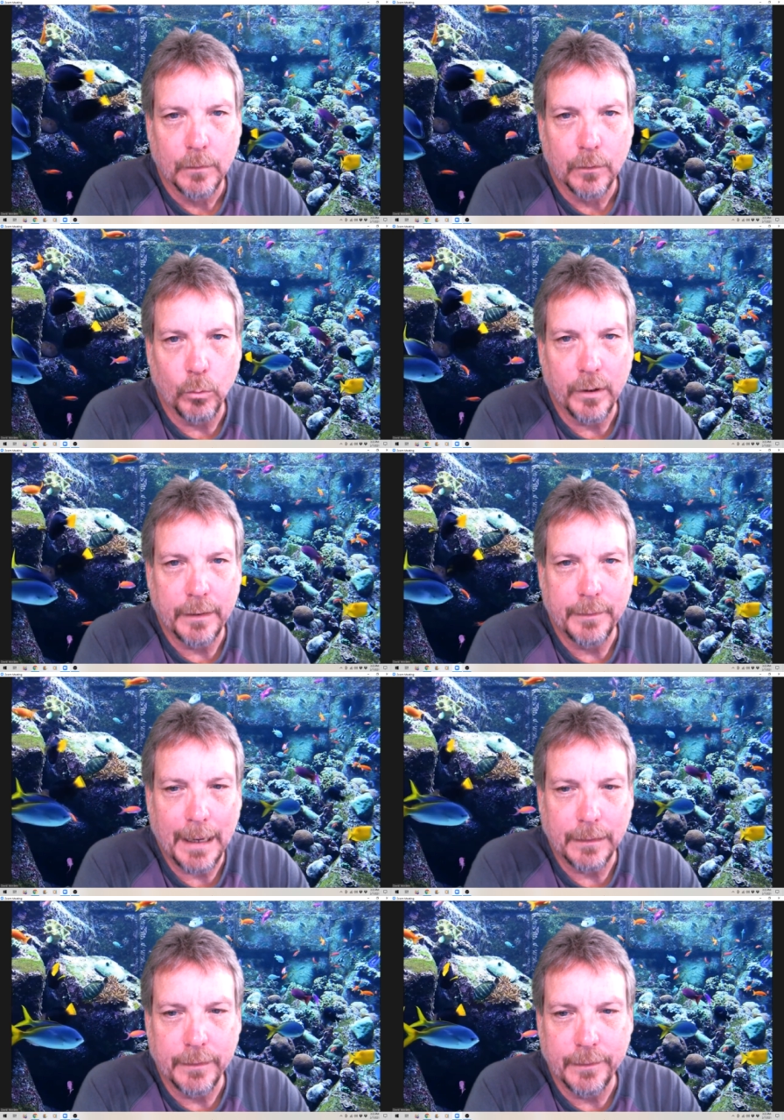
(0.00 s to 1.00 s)
What
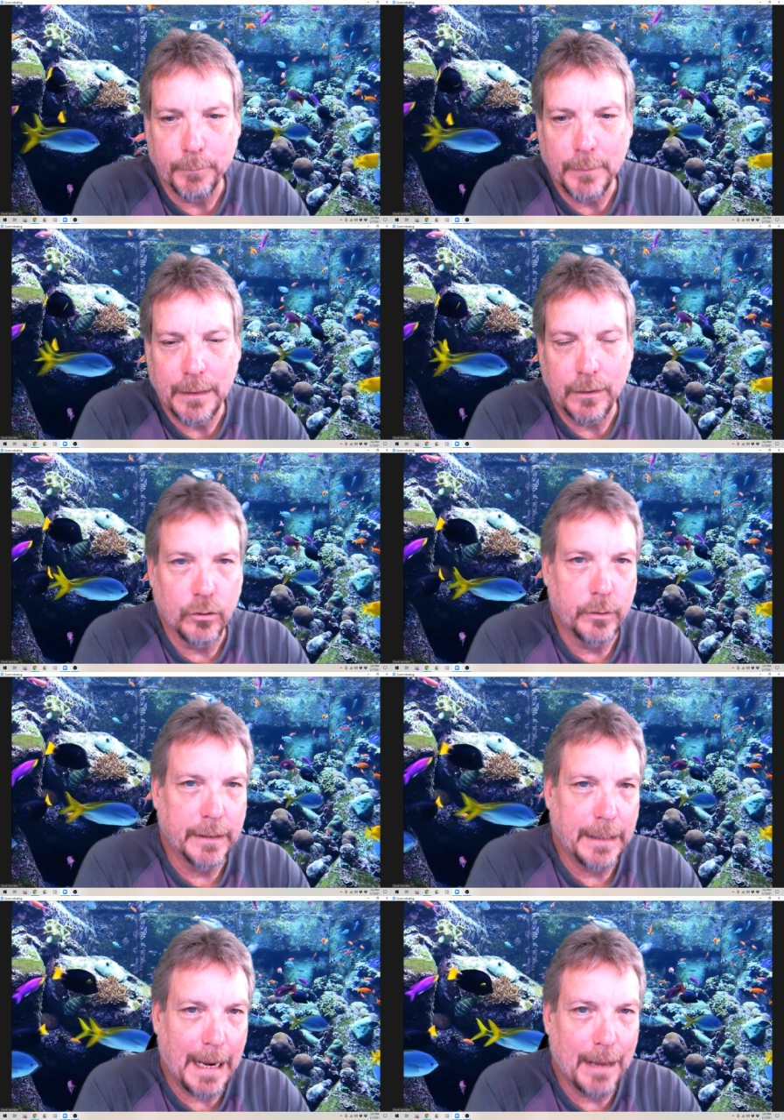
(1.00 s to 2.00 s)
exactly does it mean? Who
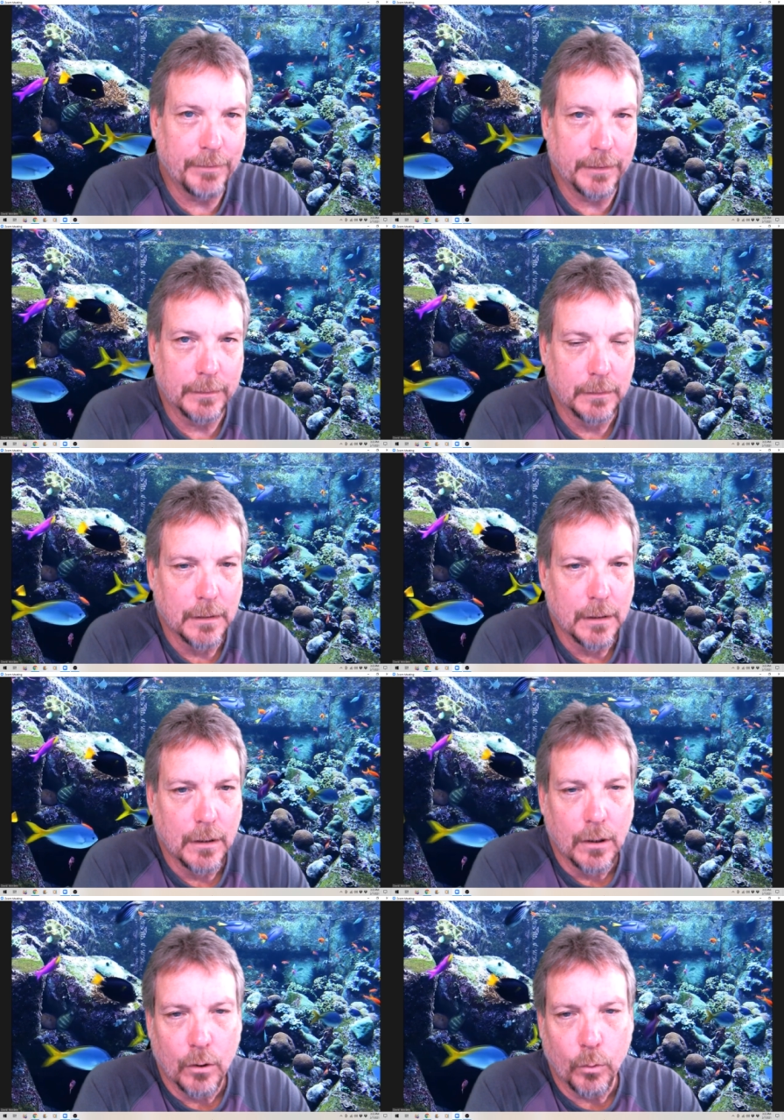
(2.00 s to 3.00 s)
can have it?
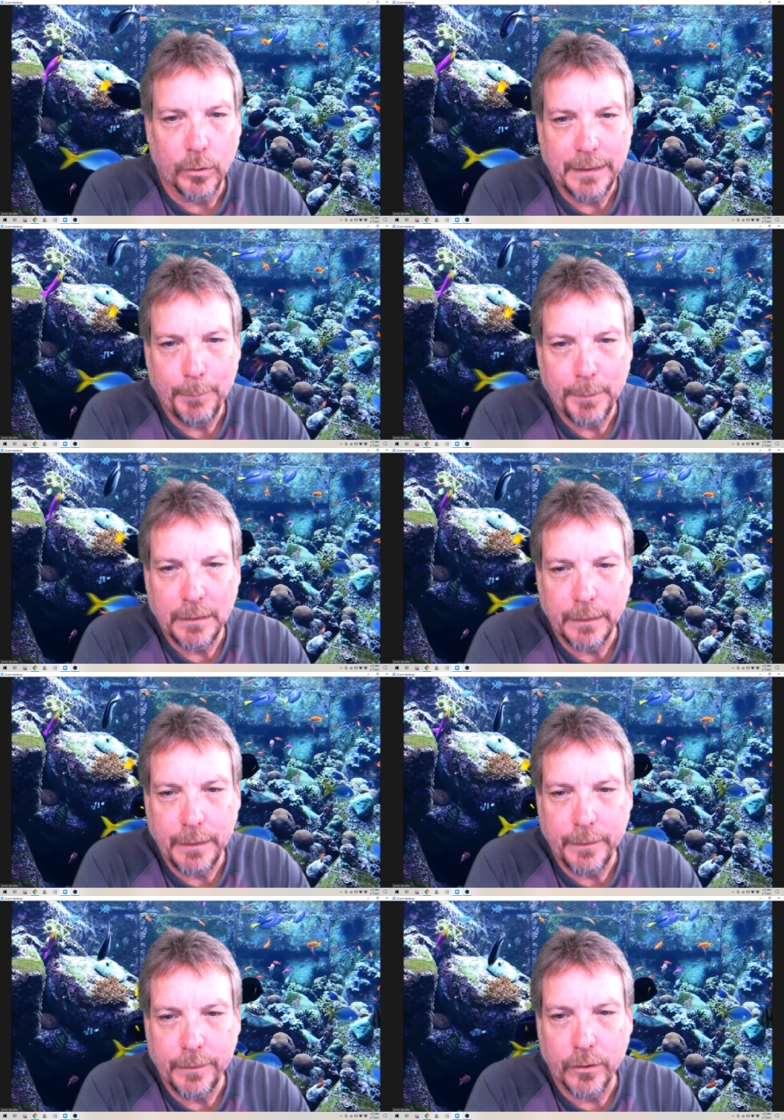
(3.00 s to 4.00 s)
Well, typically,
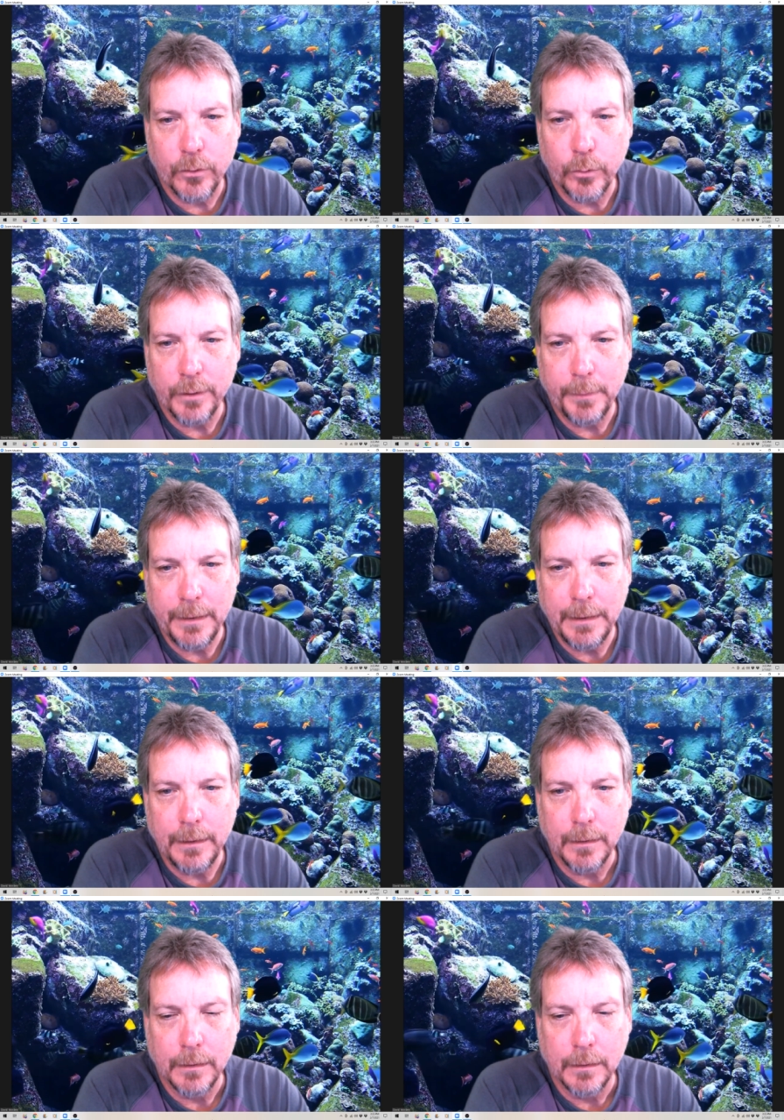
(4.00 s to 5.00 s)
these are going to
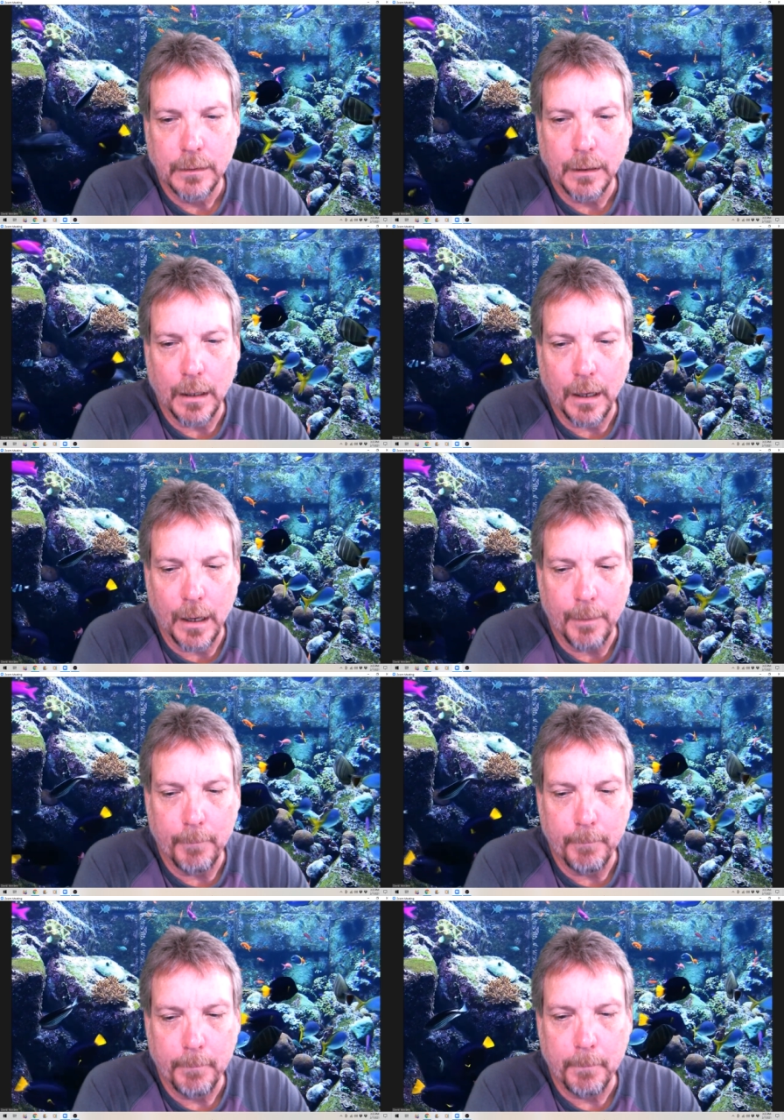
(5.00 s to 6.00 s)
be
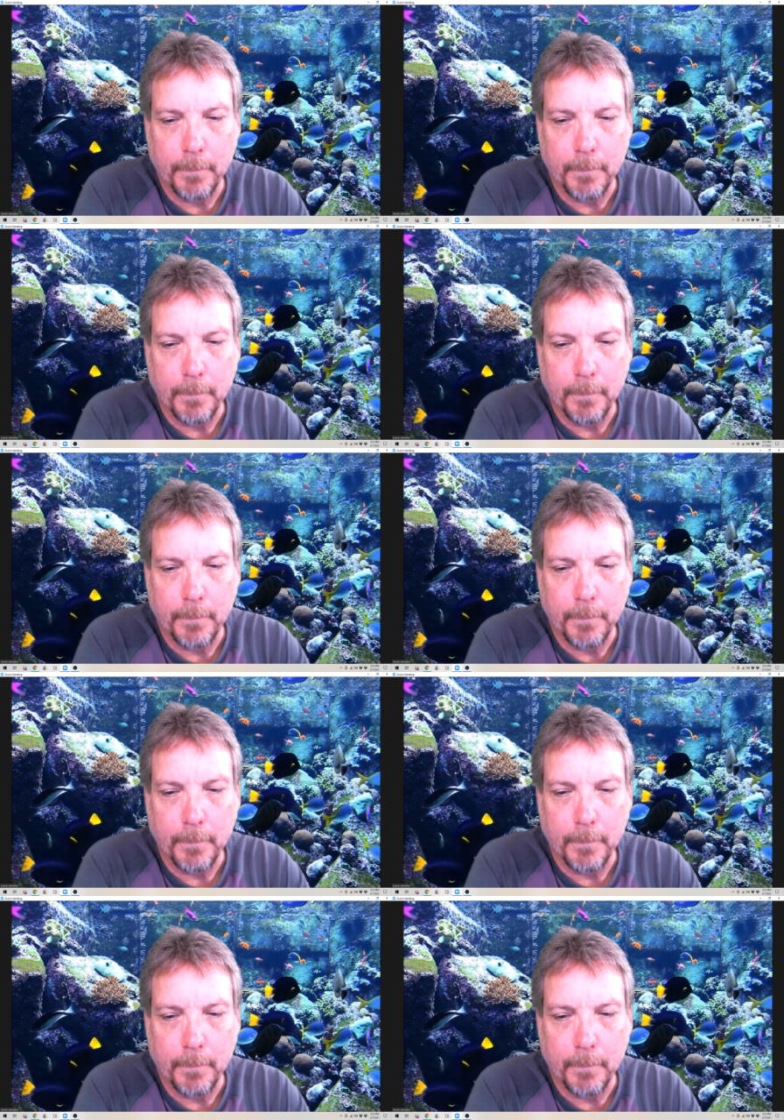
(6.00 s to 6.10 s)
um,